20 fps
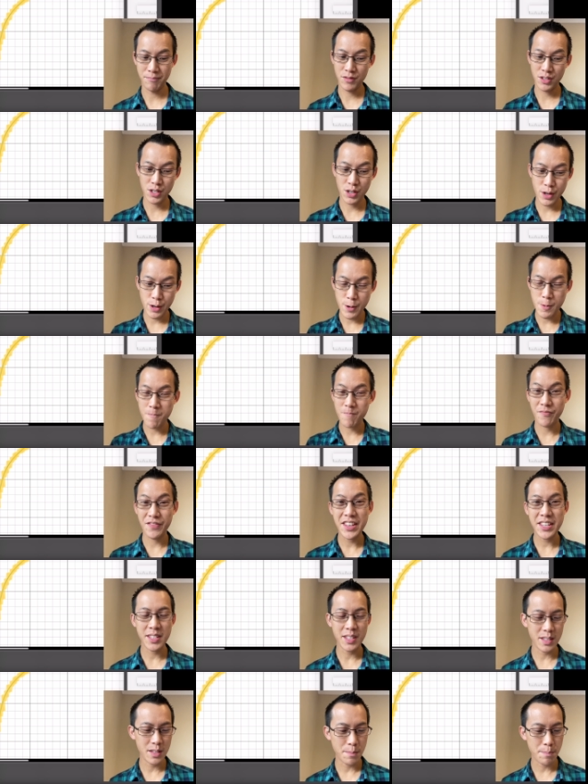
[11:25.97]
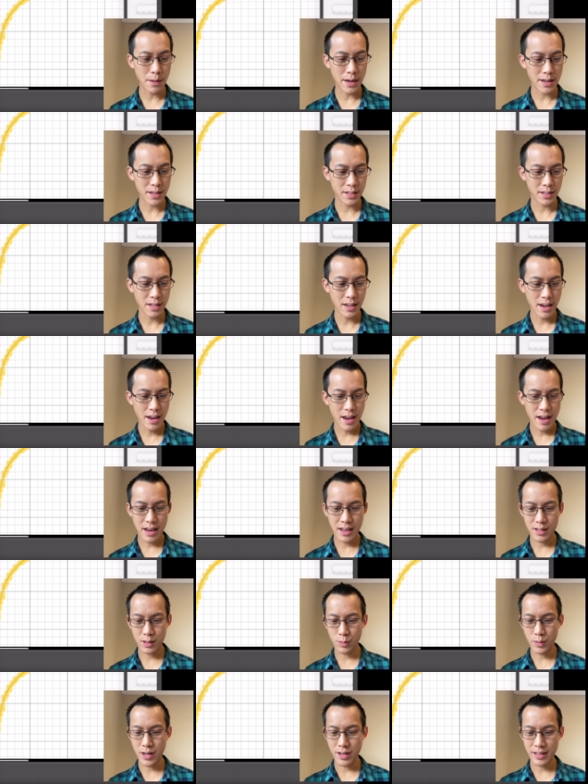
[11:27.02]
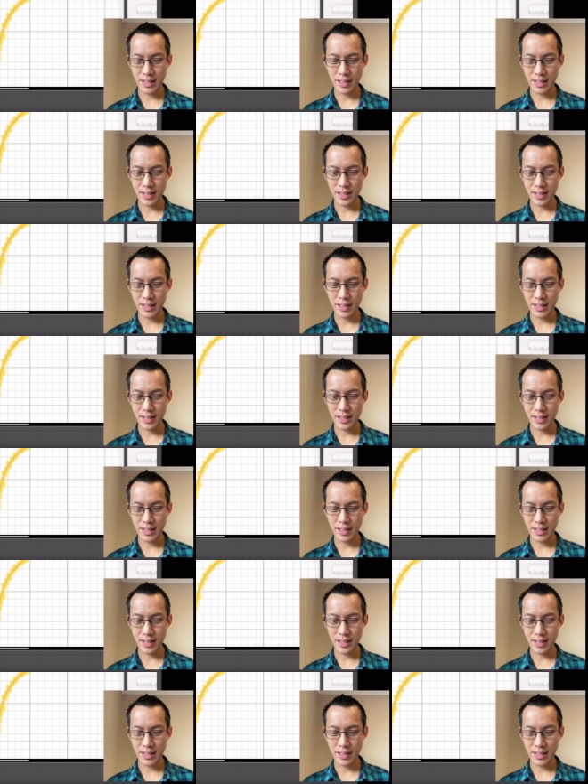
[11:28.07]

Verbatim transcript: So this is a bust as well.